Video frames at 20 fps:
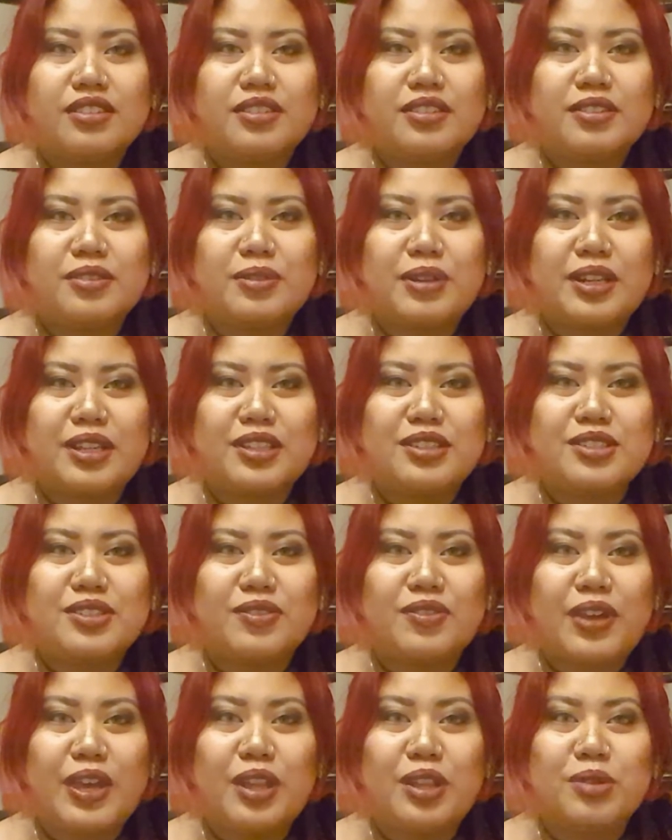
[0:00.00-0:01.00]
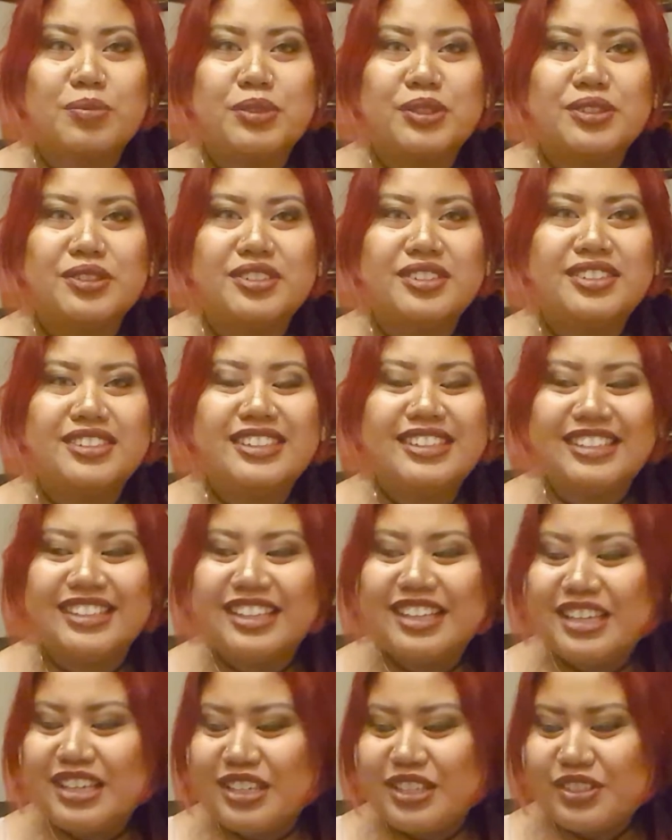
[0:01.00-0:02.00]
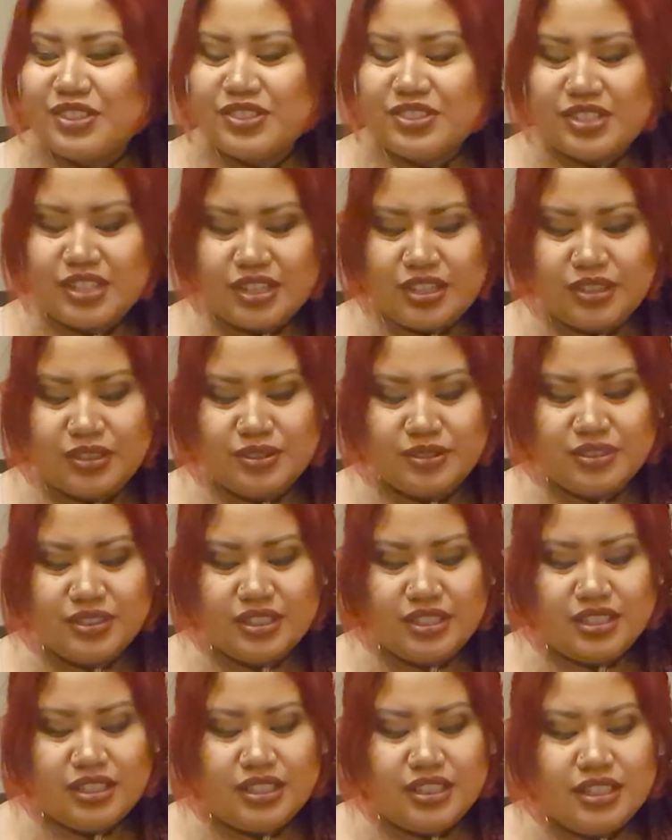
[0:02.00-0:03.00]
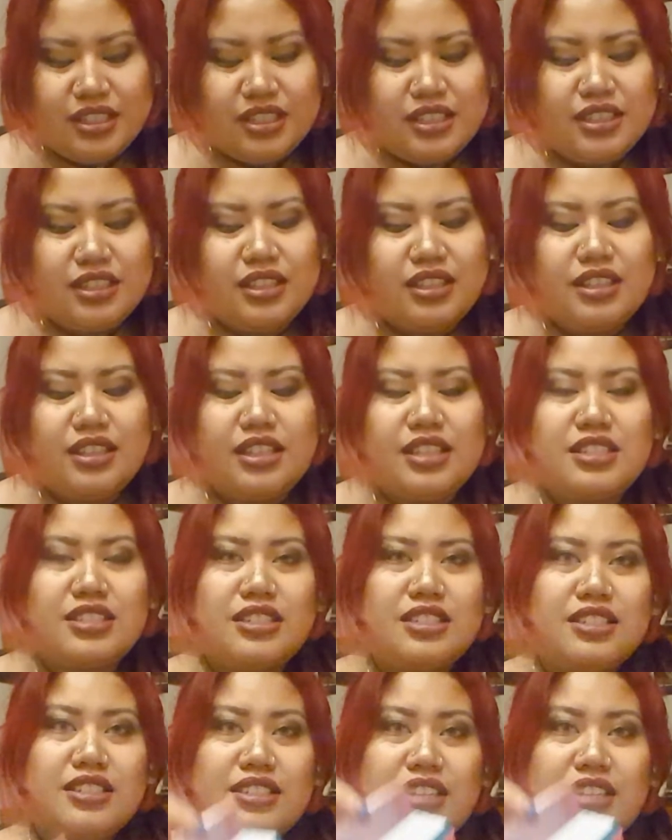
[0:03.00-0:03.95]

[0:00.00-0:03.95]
when it's available. So this is